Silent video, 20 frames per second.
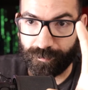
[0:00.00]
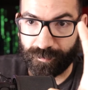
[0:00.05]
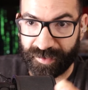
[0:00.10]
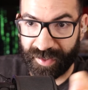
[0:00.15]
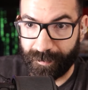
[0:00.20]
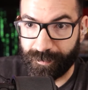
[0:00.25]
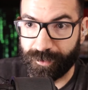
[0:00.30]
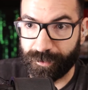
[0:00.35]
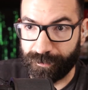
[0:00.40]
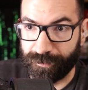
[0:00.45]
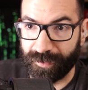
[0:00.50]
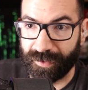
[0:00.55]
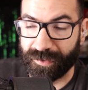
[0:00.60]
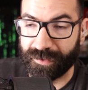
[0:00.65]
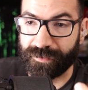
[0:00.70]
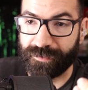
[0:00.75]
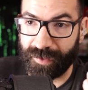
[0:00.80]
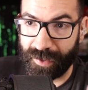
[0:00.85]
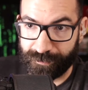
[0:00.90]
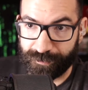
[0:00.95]
Depth of
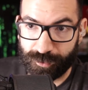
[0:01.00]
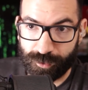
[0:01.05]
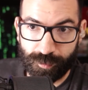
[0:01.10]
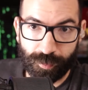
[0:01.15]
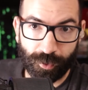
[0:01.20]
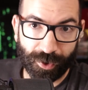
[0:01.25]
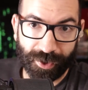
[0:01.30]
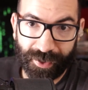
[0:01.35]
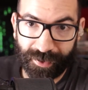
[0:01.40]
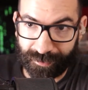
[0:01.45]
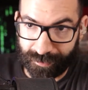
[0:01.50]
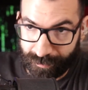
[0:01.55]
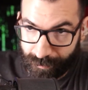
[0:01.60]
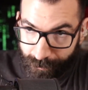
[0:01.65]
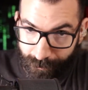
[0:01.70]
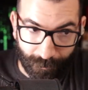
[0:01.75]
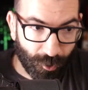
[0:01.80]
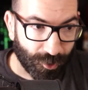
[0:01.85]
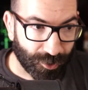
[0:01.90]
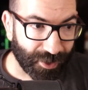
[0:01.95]
field is f2.8.
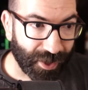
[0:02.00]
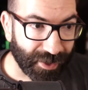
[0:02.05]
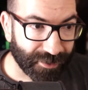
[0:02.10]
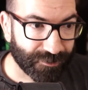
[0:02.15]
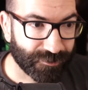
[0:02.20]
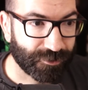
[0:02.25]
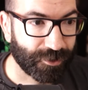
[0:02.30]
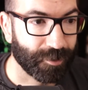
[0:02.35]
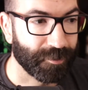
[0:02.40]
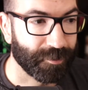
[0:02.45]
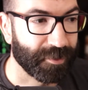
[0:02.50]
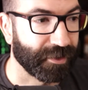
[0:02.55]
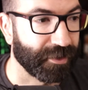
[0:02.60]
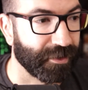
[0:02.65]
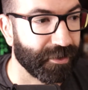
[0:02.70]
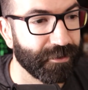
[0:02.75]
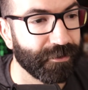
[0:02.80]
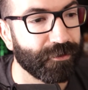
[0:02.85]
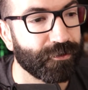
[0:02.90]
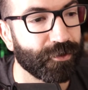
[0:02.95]
More light's coming
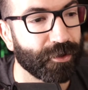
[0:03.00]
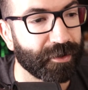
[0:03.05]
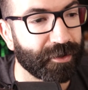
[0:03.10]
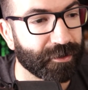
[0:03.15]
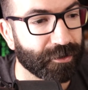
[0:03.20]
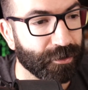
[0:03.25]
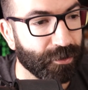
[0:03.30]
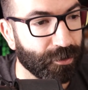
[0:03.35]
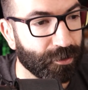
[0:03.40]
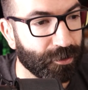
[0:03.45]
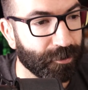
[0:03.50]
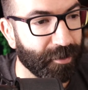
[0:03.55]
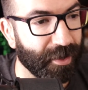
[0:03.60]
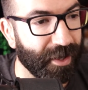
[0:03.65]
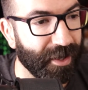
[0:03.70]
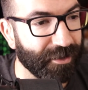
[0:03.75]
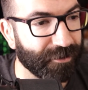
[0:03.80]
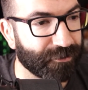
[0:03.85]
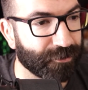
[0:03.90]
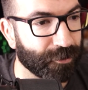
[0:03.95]
in, so I can lower
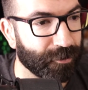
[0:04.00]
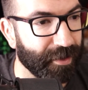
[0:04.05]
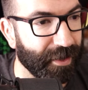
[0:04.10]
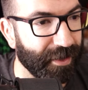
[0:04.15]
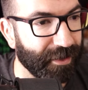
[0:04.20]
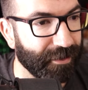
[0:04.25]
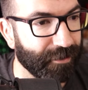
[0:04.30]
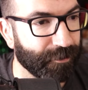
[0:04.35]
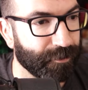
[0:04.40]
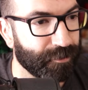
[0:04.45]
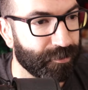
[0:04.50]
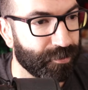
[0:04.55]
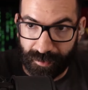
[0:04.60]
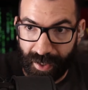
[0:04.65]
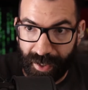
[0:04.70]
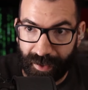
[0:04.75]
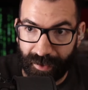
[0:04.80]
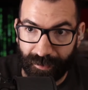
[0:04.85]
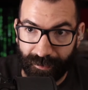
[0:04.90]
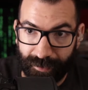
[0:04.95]
my ISO back.
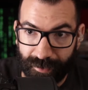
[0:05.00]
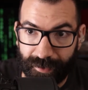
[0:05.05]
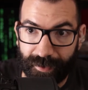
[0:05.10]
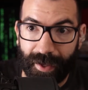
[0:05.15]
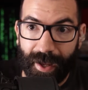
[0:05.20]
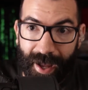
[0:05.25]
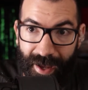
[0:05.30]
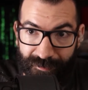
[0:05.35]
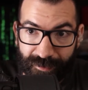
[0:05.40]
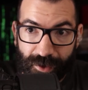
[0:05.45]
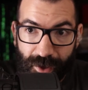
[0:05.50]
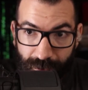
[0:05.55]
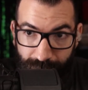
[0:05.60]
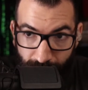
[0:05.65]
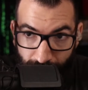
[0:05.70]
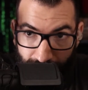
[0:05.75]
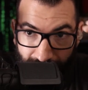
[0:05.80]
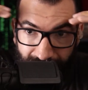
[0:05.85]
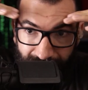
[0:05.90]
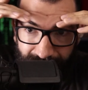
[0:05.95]
Yeah, like I have a
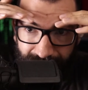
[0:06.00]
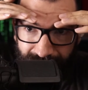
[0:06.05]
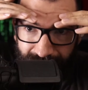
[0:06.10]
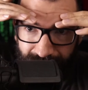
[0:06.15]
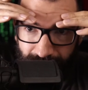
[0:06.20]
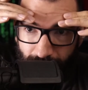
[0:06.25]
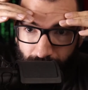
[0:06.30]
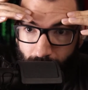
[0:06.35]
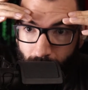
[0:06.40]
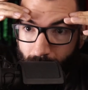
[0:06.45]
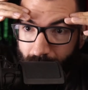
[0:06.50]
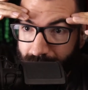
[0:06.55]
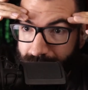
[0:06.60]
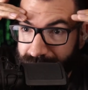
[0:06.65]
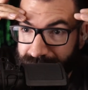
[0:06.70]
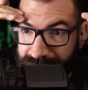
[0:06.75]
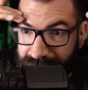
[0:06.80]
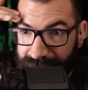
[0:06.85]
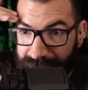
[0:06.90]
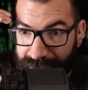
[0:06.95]
lot more light, and the
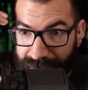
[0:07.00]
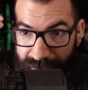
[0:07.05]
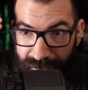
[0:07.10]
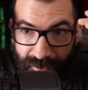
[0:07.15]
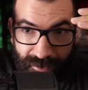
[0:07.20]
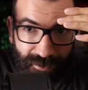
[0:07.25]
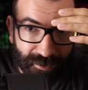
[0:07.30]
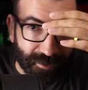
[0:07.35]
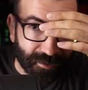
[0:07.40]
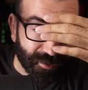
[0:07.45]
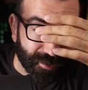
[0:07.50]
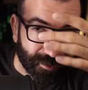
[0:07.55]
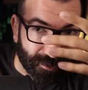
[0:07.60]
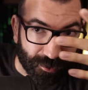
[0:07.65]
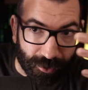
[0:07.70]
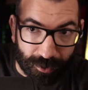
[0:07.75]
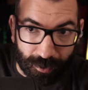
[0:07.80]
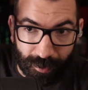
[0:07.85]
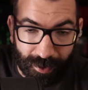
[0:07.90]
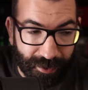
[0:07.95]
quality,
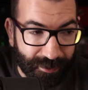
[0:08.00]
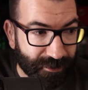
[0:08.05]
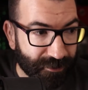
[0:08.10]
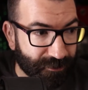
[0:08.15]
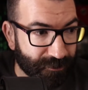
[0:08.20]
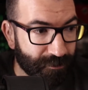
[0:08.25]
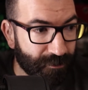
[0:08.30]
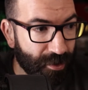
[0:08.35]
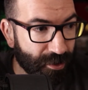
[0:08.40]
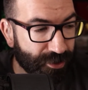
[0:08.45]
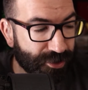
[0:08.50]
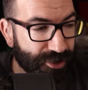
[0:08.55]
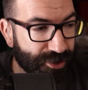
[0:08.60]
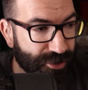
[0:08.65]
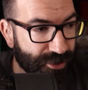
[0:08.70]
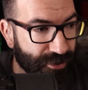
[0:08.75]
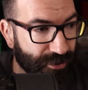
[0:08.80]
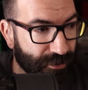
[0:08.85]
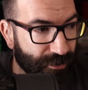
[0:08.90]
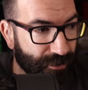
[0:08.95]
like the grain is
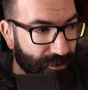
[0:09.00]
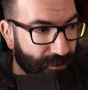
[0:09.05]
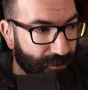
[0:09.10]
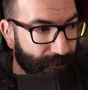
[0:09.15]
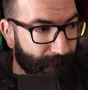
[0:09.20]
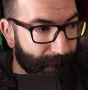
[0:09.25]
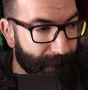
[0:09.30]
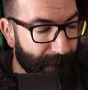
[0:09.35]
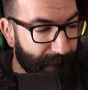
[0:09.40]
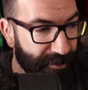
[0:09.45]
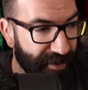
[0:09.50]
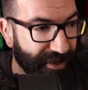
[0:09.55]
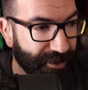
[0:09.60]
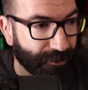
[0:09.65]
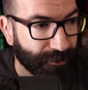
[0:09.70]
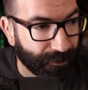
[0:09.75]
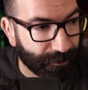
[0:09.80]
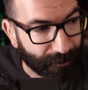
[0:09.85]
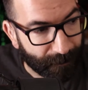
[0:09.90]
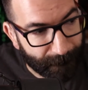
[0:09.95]
much
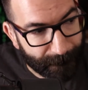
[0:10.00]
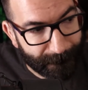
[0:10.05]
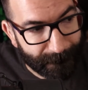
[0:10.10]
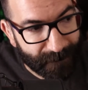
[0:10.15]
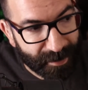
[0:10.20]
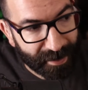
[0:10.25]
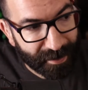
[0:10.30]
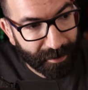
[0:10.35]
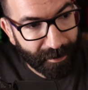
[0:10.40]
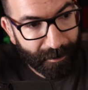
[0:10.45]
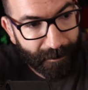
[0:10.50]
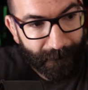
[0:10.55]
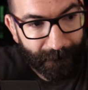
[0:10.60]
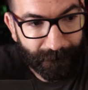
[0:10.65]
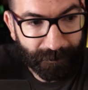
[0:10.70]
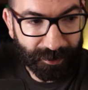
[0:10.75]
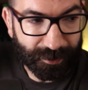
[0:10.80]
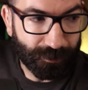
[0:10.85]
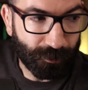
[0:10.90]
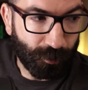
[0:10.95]
better.
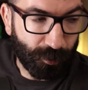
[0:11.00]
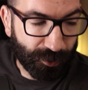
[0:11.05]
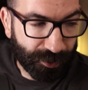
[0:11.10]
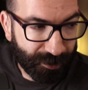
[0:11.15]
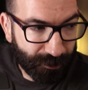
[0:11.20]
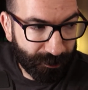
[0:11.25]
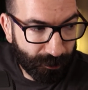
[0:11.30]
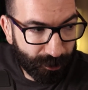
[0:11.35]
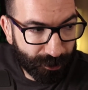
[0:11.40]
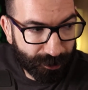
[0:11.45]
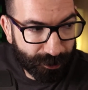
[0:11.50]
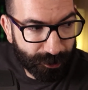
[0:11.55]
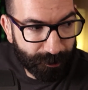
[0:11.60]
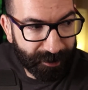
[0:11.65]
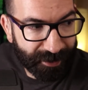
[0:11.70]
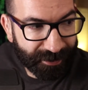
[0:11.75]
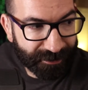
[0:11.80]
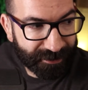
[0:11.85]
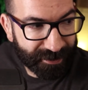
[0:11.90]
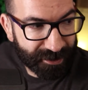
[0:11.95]
But what I want you to
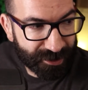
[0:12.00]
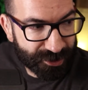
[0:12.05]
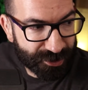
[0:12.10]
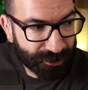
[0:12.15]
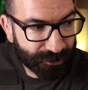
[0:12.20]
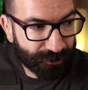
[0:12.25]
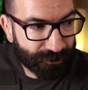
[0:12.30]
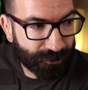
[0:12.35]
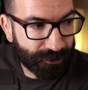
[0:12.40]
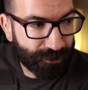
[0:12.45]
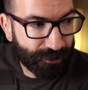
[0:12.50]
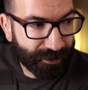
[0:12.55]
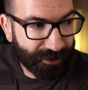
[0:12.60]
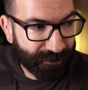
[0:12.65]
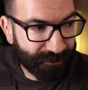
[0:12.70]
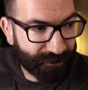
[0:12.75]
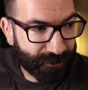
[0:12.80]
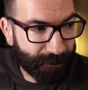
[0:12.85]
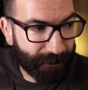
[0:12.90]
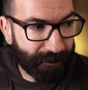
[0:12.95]
pay attention to
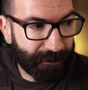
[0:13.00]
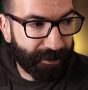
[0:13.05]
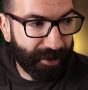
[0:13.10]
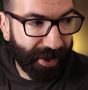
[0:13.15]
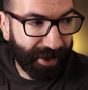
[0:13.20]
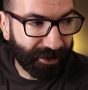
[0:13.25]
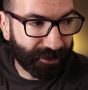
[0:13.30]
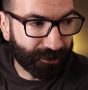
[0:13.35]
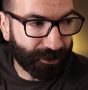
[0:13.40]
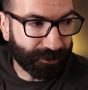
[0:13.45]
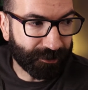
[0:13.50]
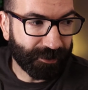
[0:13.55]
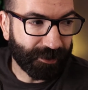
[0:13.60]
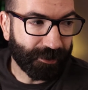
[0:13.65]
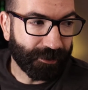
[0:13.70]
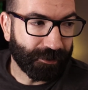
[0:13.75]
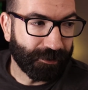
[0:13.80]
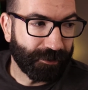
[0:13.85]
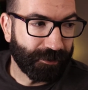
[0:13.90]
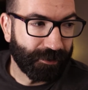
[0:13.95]
is the background
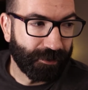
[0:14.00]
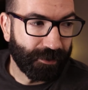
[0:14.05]
here.